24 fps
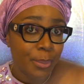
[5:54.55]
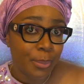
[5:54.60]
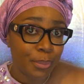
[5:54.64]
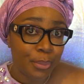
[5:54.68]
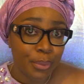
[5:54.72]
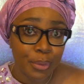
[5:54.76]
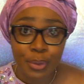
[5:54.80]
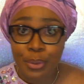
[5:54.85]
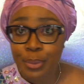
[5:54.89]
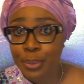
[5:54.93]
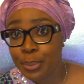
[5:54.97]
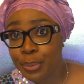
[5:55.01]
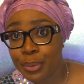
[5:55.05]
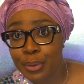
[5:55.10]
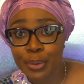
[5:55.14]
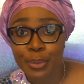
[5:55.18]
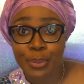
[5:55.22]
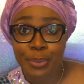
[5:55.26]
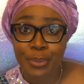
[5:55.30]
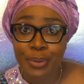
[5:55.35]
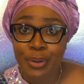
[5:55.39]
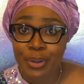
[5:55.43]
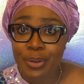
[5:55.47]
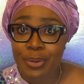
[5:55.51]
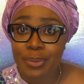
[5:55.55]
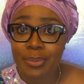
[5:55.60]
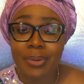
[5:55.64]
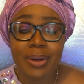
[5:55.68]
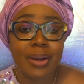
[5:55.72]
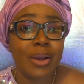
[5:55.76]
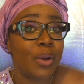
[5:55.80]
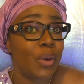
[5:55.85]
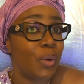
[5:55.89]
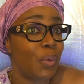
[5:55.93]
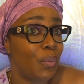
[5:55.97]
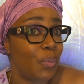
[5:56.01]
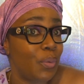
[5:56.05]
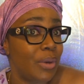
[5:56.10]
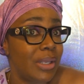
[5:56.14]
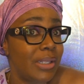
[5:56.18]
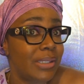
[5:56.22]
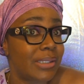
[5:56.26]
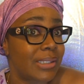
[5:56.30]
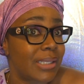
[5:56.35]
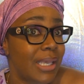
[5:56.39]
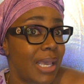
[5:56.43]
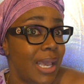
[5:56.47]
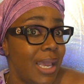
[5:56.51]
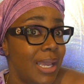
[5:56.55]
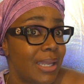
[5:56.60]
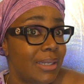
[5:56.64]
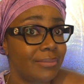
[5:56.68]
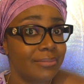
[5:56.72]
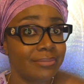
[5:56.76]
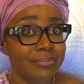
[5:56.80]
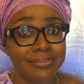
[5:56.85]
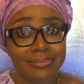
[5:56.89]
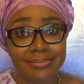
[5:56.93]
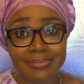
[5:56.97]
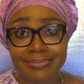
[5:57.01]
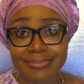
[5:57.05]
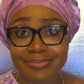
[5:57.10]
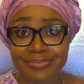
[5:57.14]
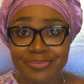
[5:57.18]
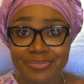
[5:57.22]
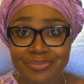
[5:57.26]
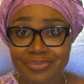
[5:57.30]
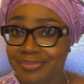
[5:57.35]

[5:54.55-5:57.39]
boom, boom, boom, we're done.